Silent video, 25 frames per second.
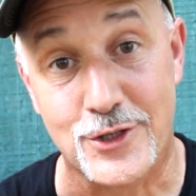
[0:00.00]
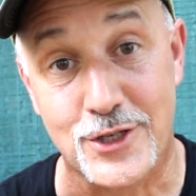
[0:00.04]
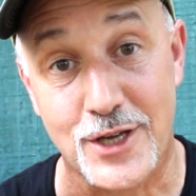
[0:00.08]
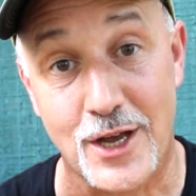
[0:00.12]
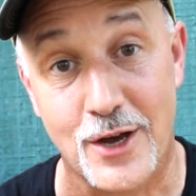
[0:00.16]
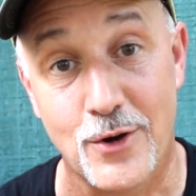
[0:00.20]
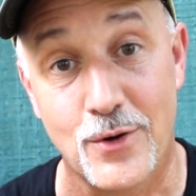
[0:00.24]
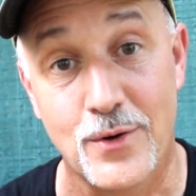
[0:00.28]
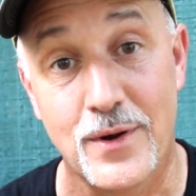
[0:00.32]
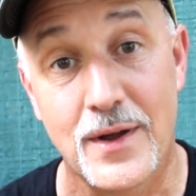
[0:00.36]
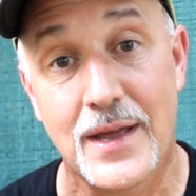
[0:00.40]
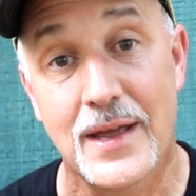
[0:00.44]

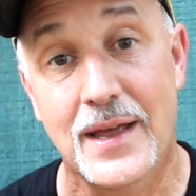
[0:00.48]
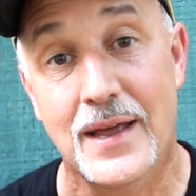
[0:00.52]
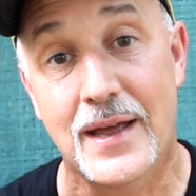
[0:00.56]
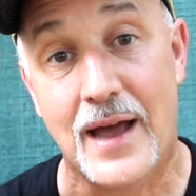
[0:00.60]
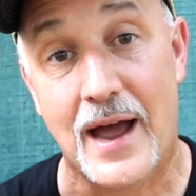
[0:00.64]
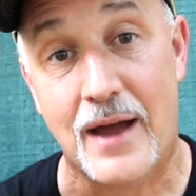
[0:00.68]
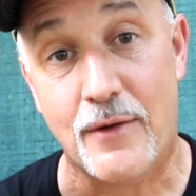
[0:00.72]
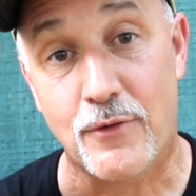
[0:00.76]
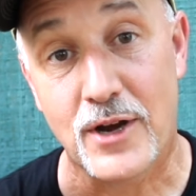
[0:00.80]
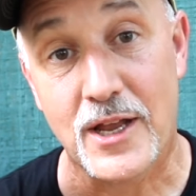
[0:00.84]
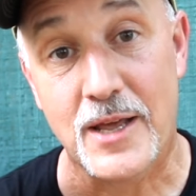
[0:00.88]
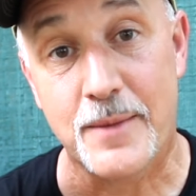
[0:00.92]
So
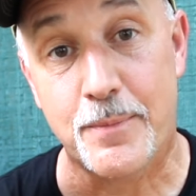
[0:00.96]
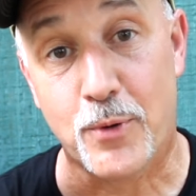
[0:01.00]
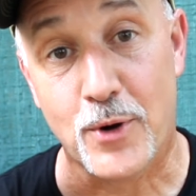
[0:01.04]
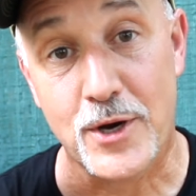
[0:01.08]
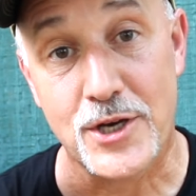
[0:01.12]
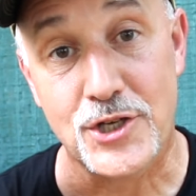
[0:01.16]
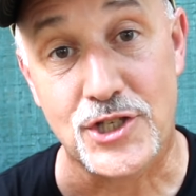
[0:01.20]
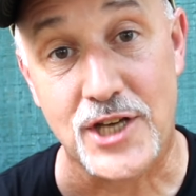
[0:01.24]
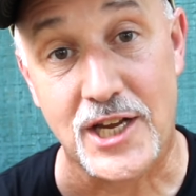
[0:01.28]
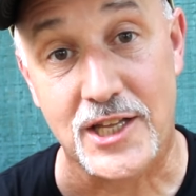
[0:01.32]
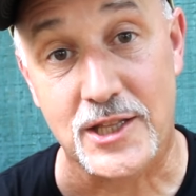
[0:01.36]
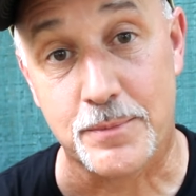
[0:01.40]
I really
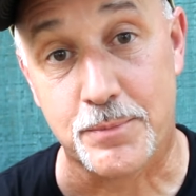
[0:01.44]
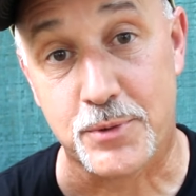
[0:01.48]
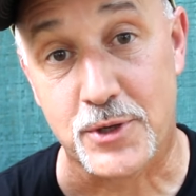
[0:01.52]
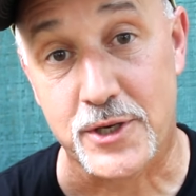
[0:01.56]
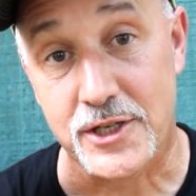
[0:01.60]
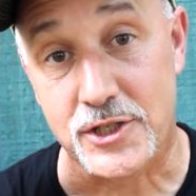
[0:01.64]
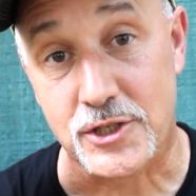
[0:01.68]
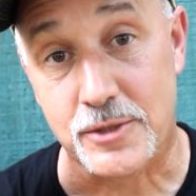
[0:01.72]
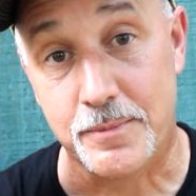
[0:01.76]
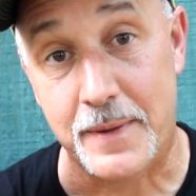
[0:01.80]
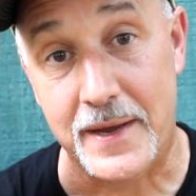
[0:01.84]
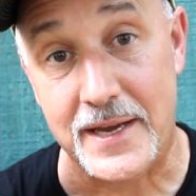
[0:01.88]
appreciate the
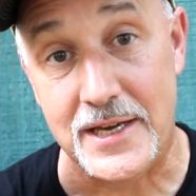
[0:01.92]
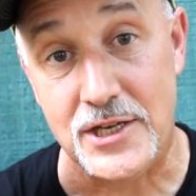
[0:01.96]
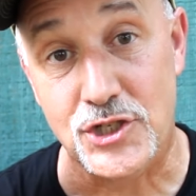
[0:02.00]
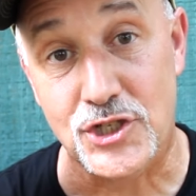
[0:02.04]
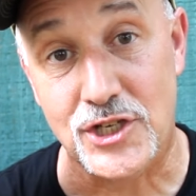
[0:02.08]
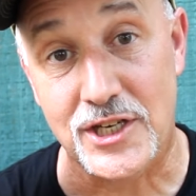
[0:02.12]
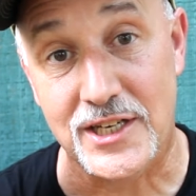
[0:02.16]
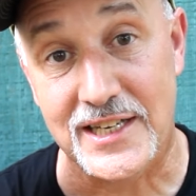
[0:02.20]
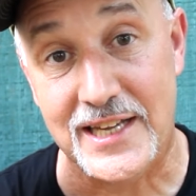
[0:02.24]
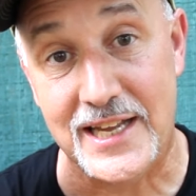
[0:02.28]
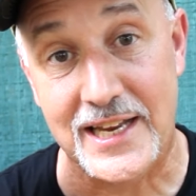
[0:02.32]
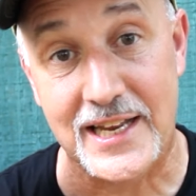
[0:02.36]

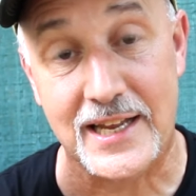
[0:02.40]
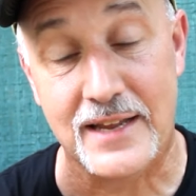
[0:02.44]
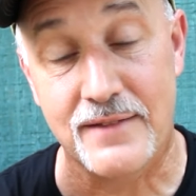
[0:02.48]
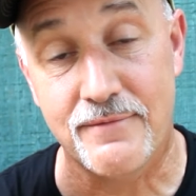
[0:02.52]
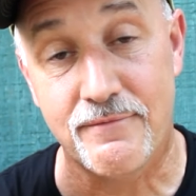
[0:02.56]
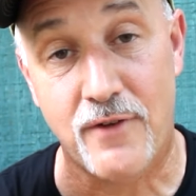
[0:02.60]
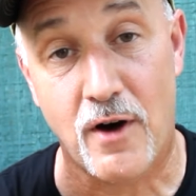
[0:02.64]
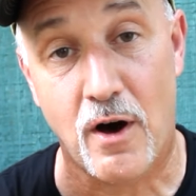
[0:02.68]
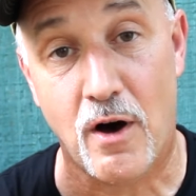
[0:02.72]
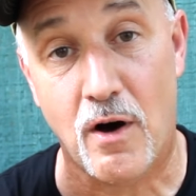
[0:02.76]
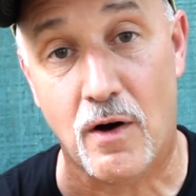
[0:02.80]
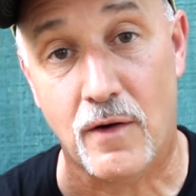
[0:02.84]
participation, getting
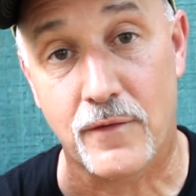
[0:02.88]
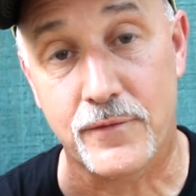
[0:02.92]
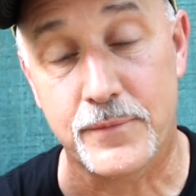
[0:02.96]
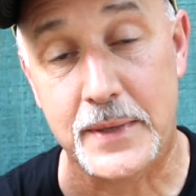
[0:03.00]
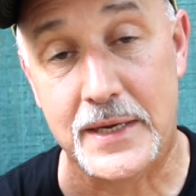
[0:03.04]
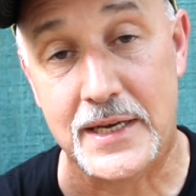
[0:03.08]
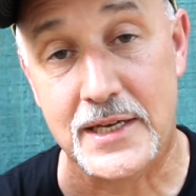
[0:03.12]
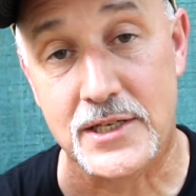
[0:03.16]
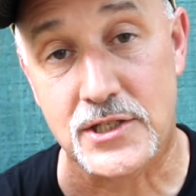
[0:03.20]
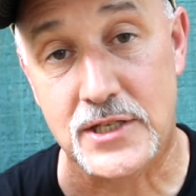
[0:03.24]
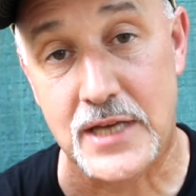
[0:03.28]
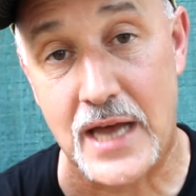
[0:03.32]
involved,
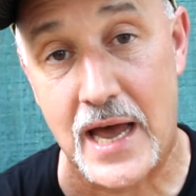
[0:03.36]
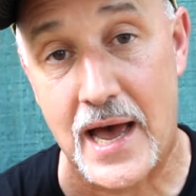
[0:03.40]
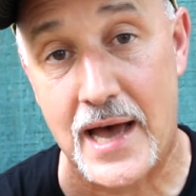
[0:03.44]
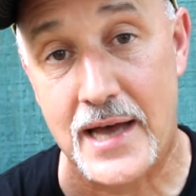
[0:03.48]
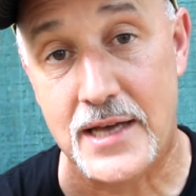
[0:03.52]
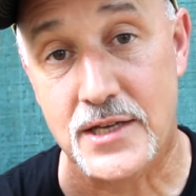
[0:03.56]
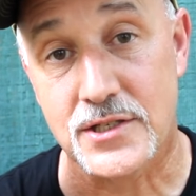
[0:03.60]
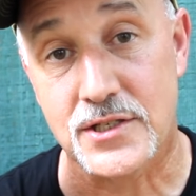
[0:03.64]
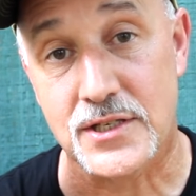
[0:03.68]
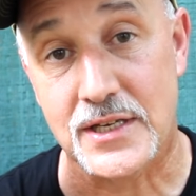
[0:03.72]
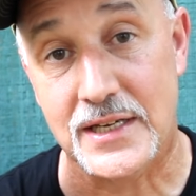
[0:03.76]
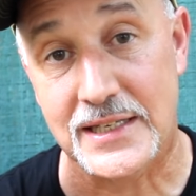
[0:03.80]
because
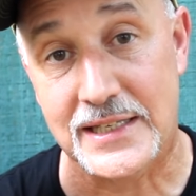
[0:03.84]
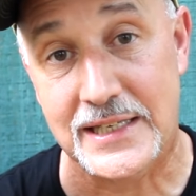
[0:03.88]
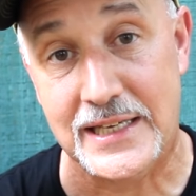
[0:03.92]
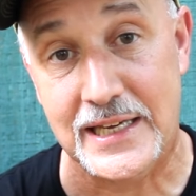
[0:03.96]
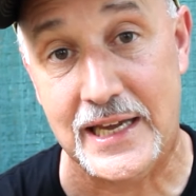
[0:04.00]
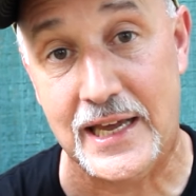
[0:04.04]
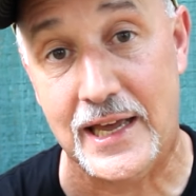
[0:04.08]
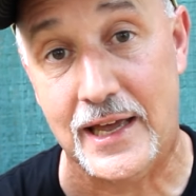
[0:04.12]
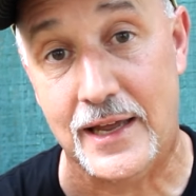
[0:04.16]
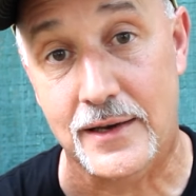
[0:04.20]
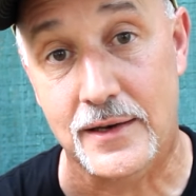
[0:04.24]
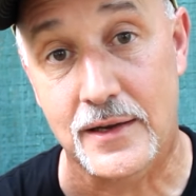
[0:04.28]
guys,
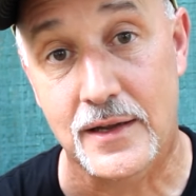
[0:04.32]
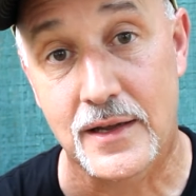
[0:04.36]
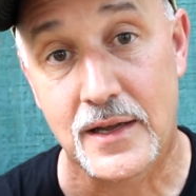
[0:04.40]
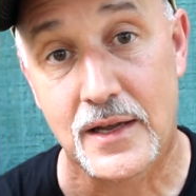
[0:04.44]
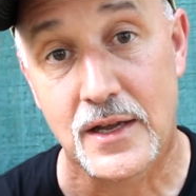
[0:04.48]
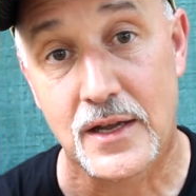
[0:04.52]
again,